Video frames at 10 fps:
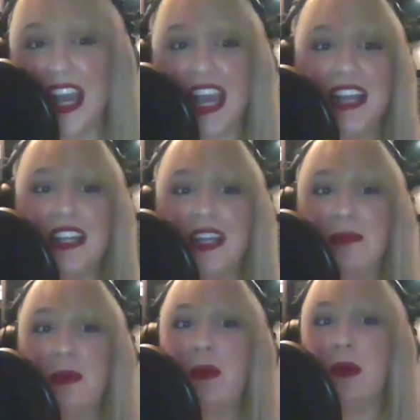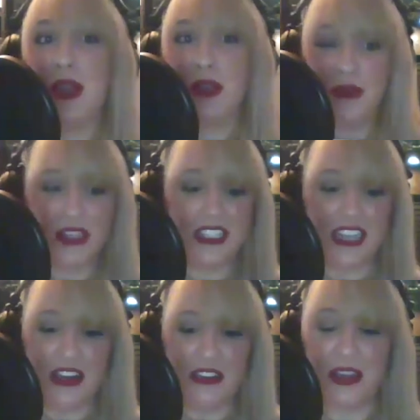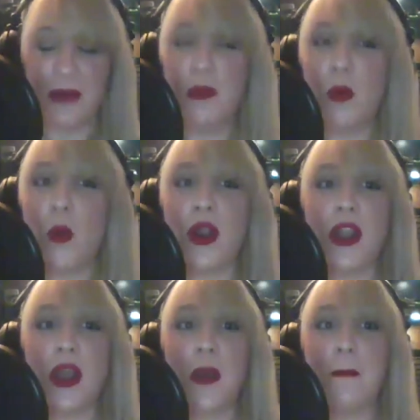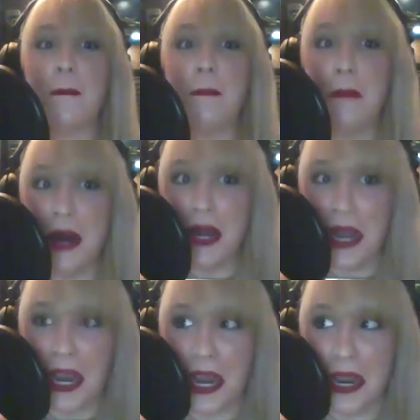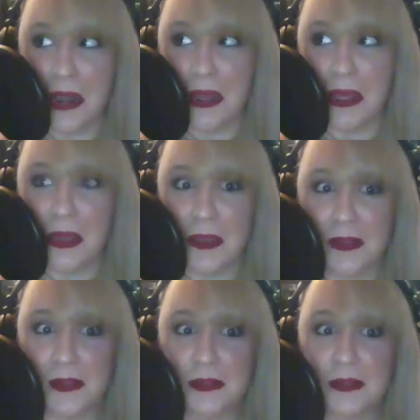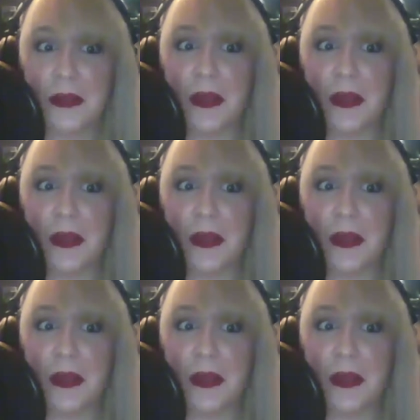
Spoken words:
and you could tell they poured money into this.